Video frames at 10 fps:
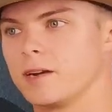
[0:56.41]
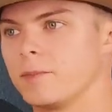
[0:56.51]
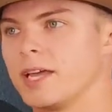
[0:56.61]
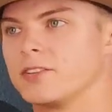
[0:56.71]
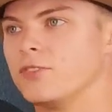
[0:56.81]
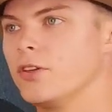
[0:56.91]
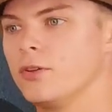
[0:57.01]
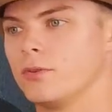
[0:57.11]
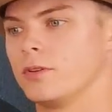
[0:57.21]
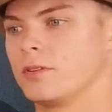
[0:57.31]
I'm like,
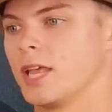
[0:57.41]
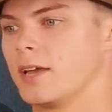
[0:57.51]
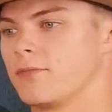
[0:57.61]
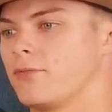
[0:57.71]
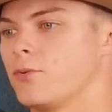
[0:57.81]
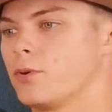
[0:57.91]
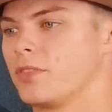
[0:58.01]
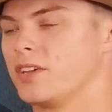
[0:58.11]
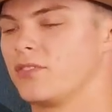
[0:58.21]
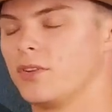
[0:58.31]
dude, like for
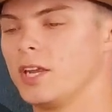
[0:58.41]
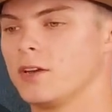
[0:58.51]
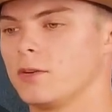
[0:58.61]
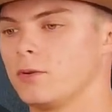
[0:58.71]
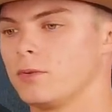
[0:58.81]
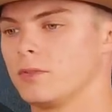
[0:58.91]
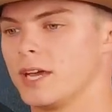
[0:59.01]
this video